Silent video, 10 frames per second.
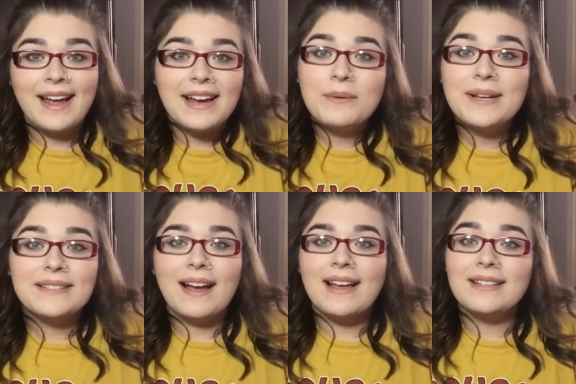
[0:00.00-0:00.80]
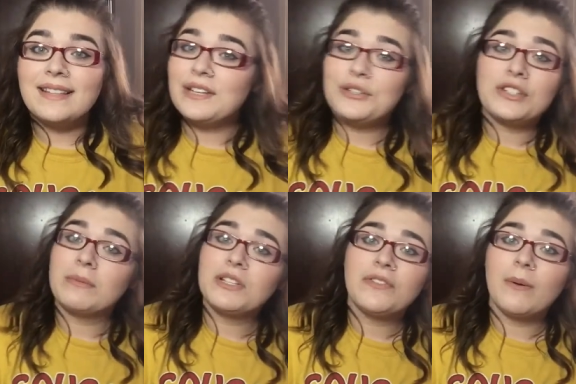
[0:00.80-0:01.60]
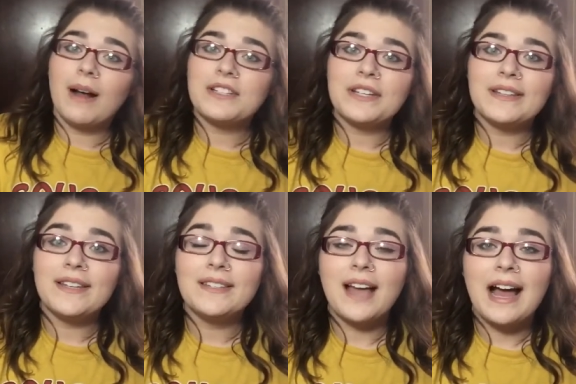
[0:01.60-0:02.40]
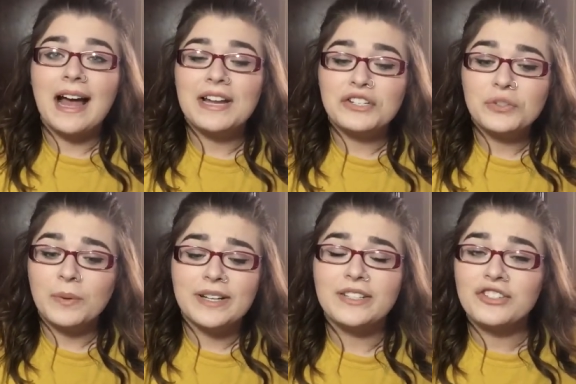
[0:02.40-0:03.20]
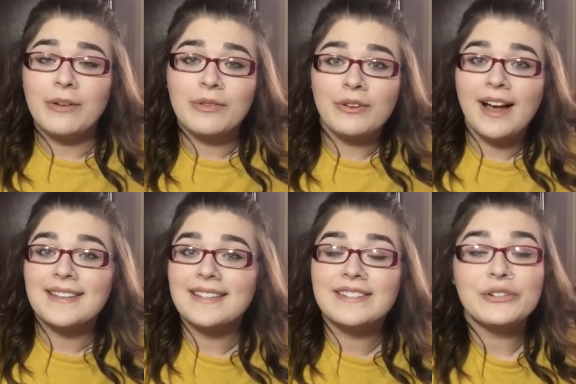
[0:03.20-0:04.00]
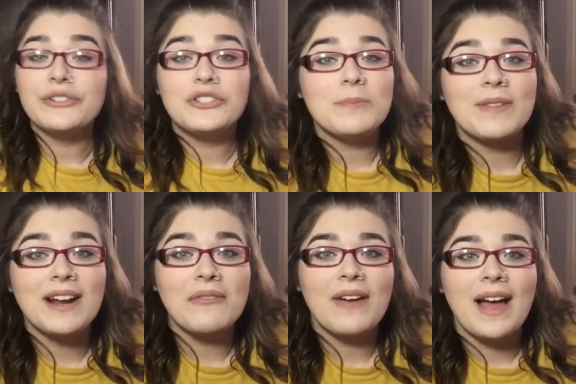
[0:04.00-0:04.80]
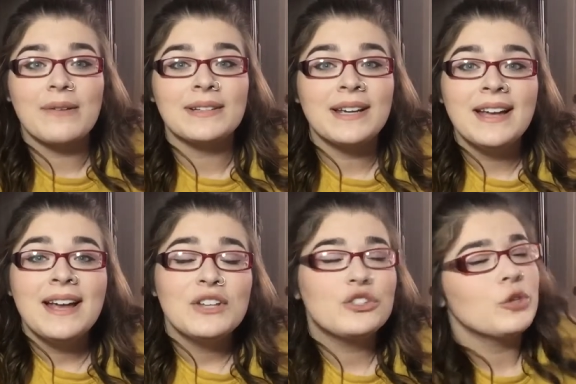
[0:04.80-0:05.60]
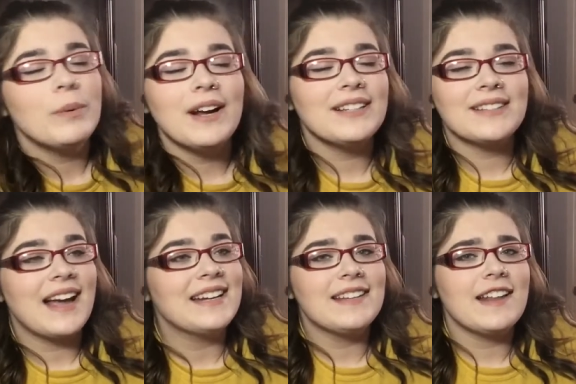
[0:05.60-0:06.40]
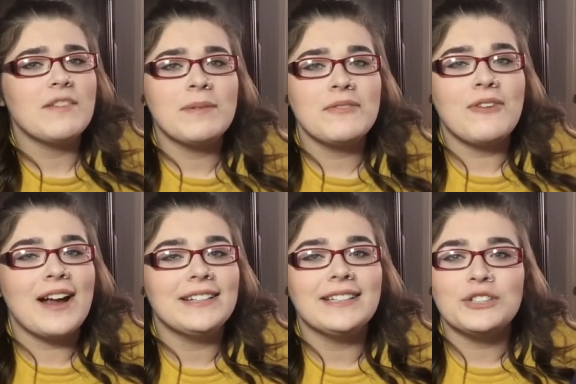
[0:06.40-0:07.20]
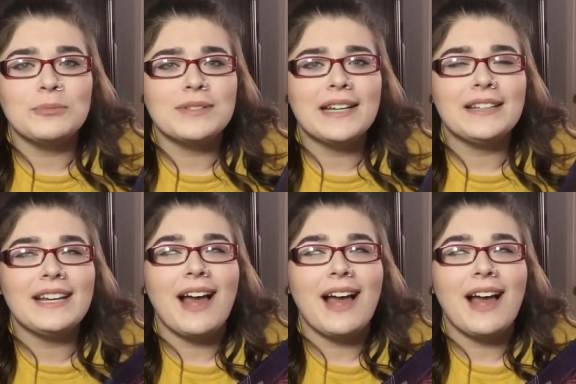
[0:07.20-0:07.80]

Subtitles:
Anyways, guys, thank you so much for watching this. I just wanted to share with you guys this little dupe that I found. Super excited that I've been finding dupes lately.